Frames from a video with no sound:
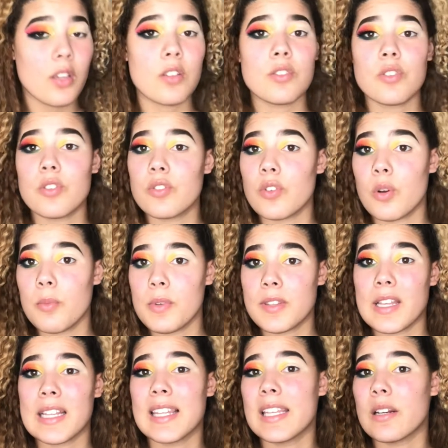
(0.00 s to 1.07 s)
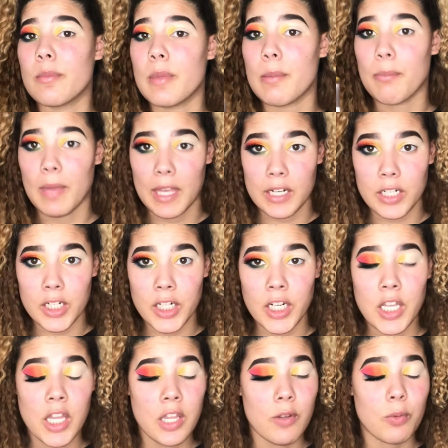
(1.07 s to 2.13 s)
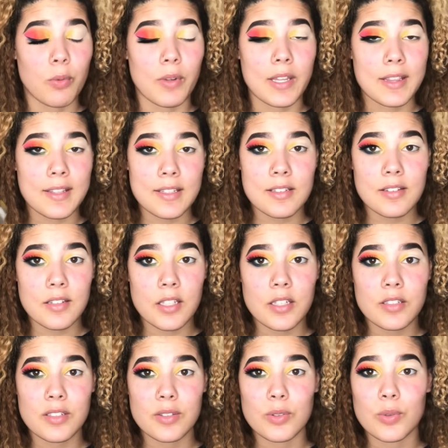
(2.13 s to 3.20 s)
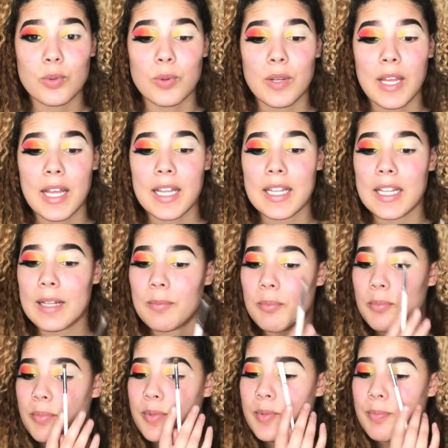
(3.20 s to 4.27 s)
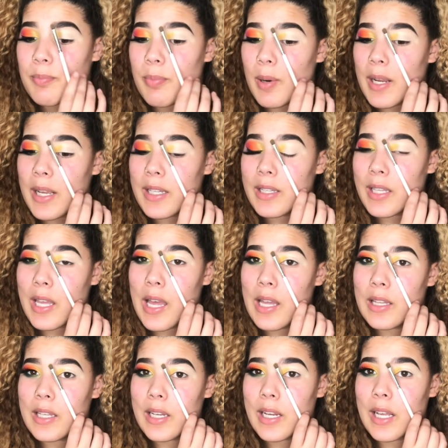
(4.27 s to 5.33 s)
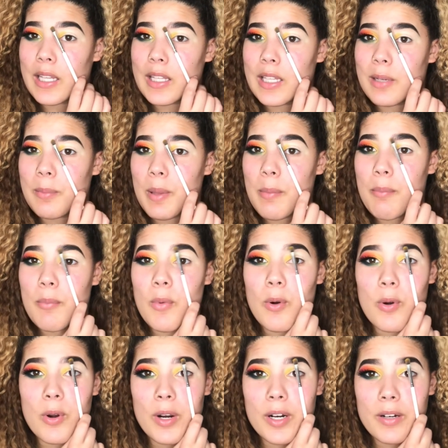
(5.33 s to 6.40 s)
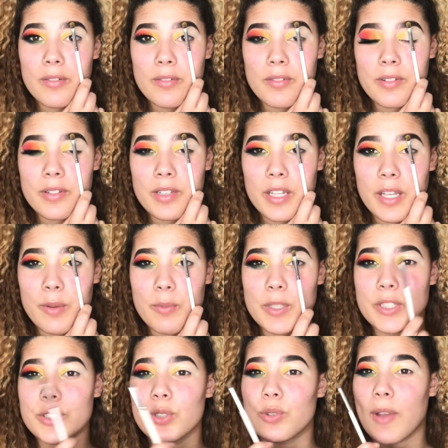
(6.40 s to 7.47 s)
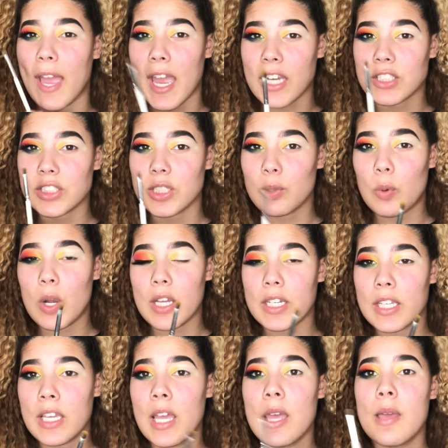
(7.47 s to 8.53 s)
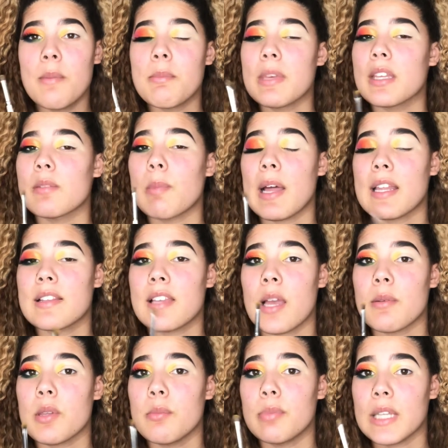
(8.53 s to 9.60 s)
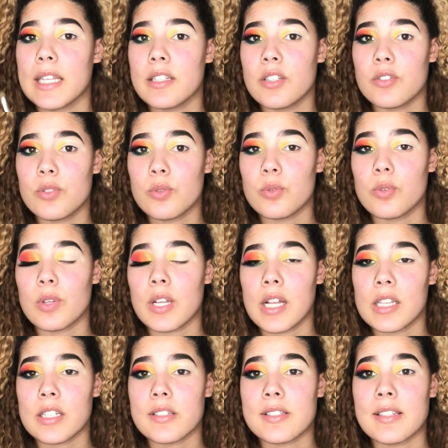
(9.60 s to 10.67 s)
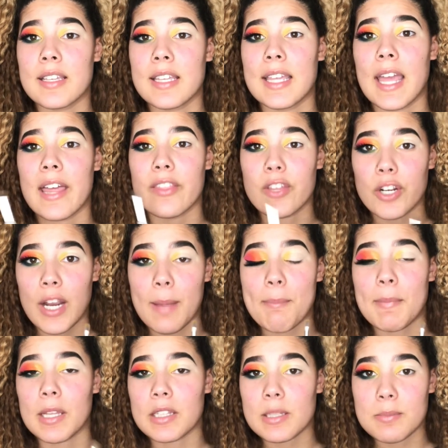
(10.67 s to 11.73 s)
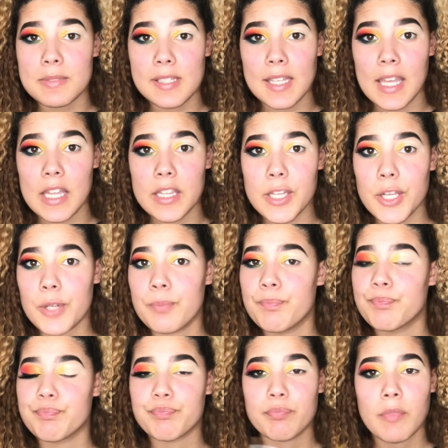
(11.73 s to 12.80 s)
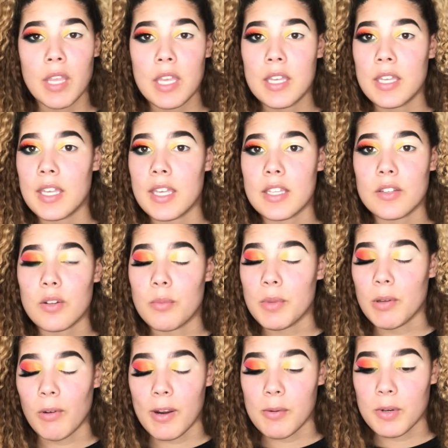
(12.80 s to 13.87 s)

So it's almost a little bit better with this look to spread the color a little bit more than what you actually wanted, because by the time you blend the two colors together and melt them together, it's going to be right